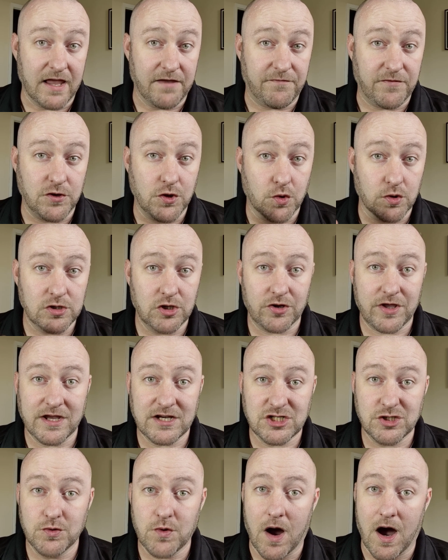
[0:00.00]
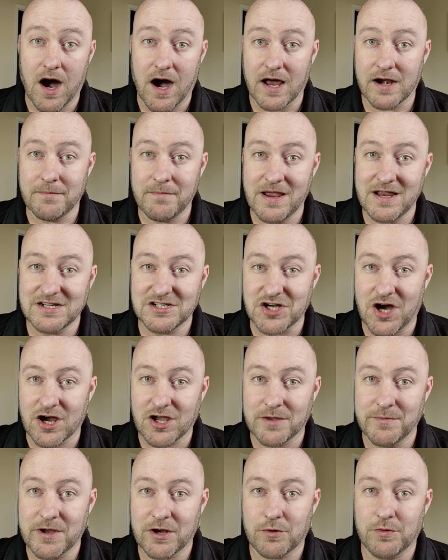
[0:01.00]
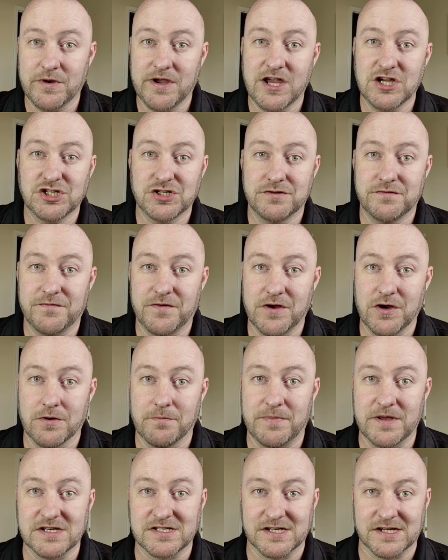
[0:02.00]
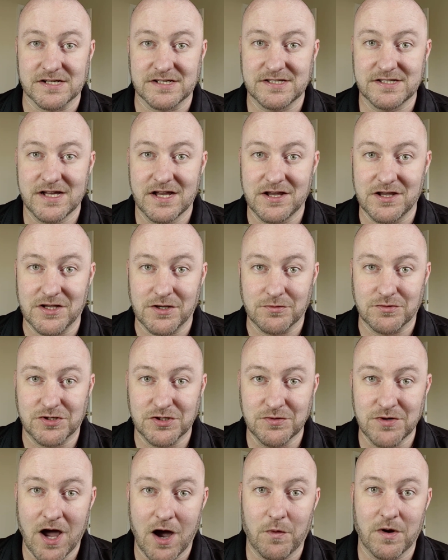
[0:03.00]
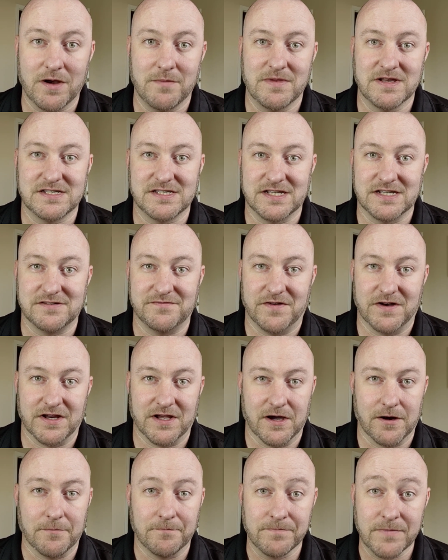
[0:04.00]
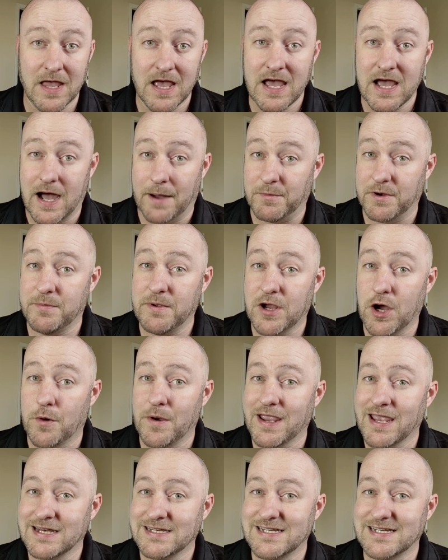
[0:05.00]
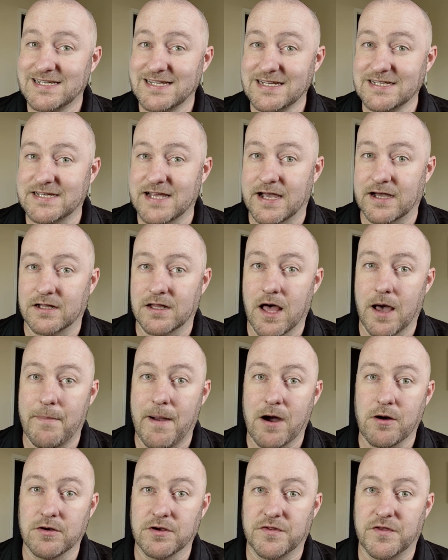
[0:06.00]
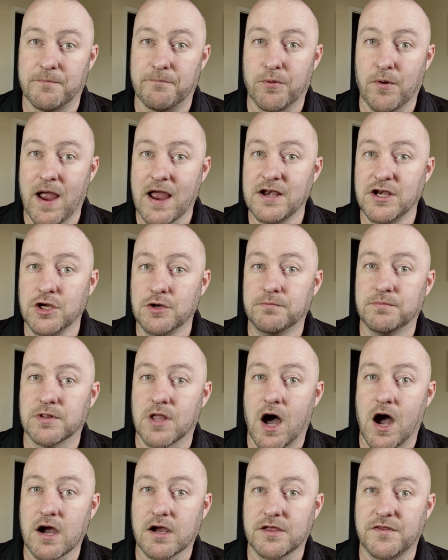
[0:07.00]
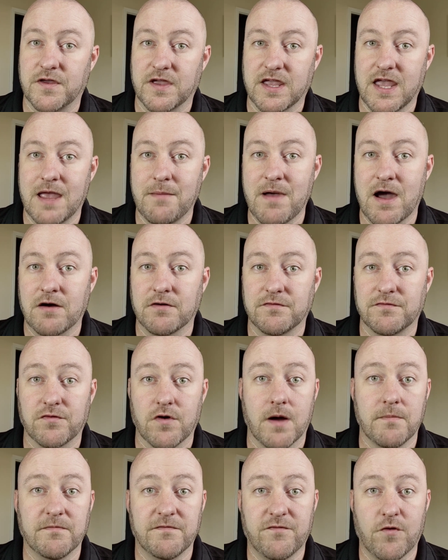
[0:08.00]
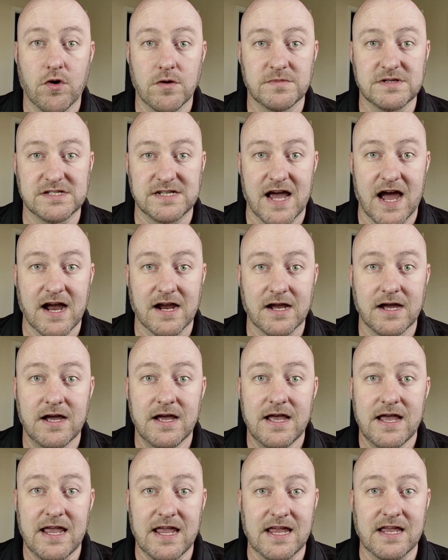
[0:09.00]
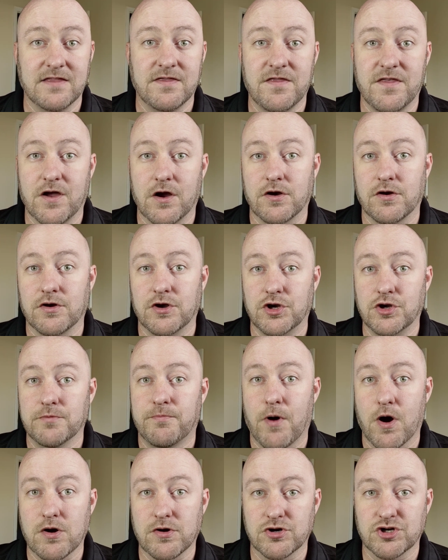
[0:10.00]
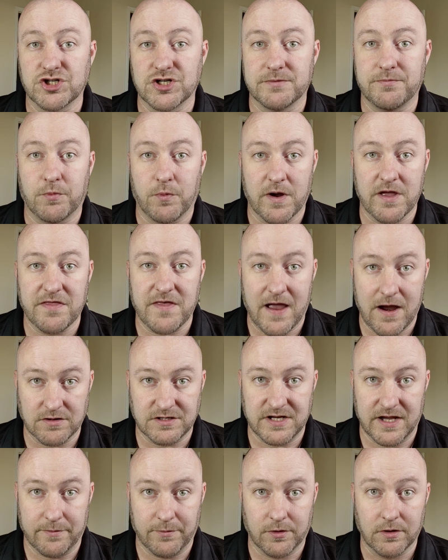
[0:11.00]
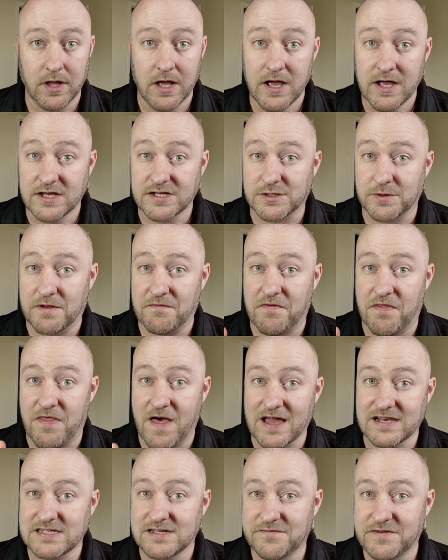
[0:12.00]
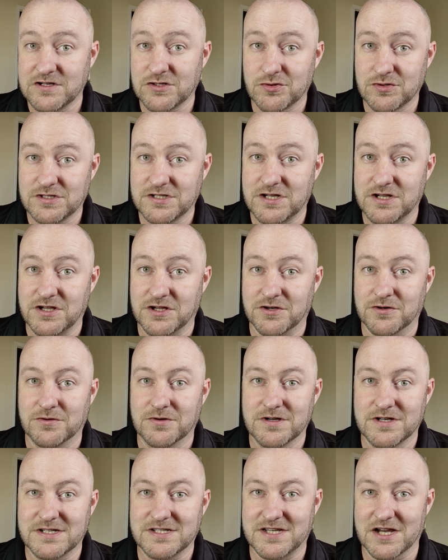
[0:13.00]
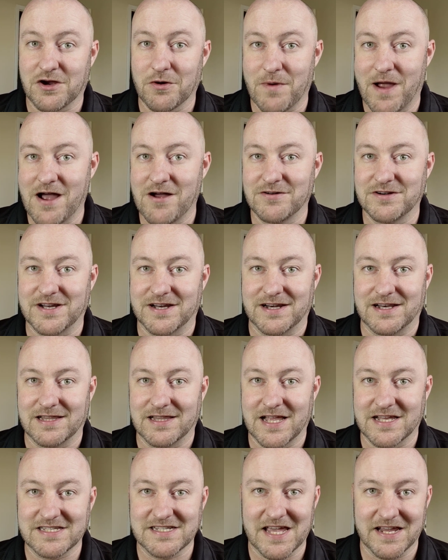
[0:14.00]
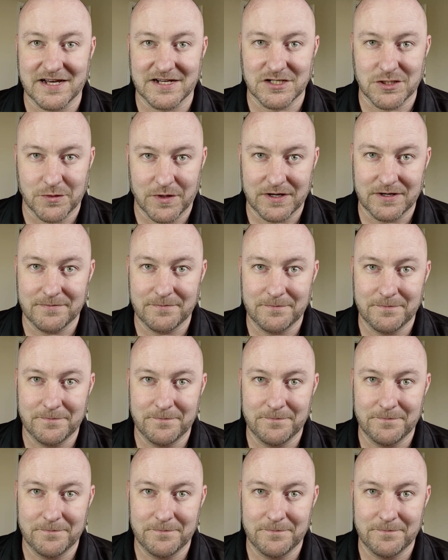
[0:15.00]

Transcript: If you're looking to automate document creation for your business, you do not want to miss this video. I'm going to be going into detail about the brand new block that came out from Formstack in their new partnership with Airtable. So if that's of interest to you, stick around and let's get into it.